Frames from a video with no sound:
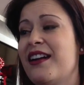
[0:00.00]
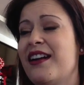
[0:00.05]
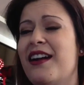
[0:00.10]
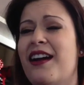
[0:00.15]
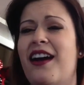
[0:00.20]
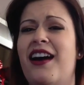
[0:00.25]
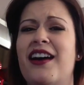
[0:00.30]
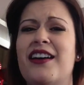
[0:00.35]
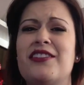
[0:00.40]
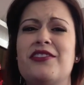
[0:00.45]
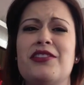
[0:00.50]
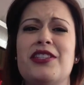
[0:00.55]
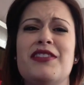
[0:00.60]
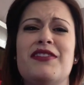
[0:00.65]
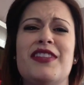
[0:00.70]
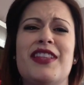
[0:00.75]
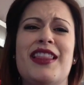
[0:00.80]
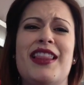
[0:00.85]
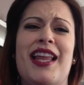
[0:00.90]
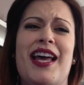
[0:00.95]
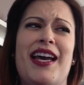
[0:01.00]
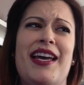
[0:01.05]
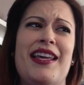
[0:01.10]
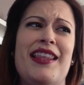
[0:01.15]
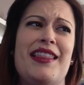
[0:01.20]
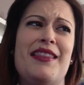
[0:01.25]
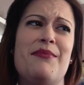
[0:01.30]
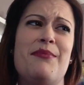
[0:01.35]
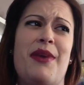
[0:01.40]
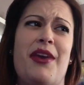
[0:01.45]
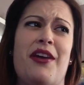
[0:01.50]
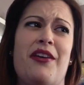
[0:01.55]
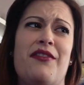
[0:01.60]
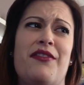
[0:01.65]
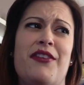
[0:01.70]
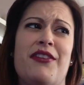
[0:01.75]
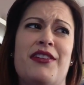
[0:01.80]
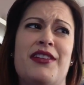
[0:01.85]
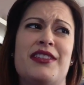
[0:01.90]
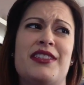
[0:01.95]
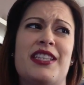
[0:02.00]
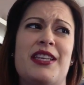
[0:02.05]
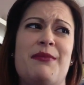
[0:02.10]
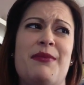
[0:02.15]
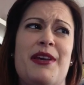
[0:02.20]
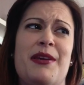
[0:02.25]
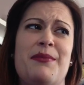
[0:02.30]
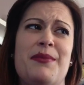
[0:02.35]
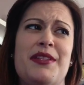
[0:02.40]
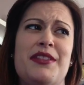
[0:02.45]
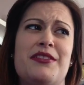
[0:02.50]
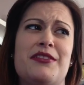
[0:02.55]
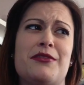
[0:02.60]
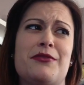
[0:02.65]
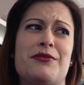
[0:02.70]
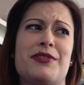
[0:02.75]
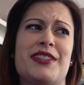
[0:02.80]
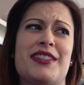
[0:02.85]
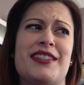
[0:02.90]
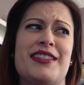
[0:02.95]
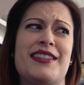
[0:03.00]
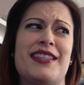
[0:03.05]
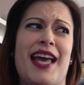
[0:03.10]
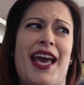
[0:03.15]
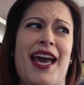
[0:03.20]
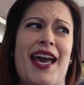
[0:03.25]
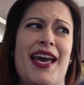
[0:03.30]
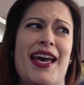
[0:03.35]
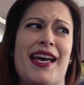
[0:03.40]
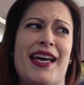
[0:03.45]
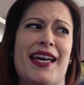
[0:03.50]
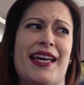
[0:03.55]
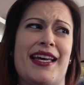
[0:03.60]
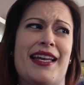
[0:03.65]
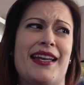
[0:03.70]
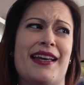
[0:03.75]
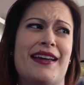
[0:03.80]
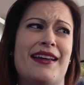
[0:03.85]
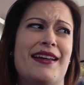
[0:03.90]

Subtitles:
I don't even like the male villains. They make me so sad.